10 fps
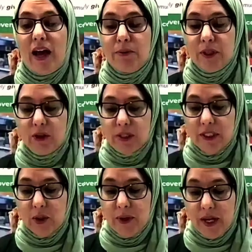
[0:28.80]

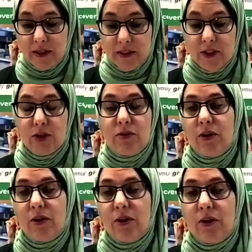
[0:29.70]
Absolutely. So yes,
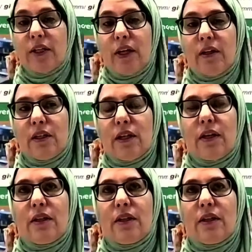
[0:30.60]
you actually nailed it.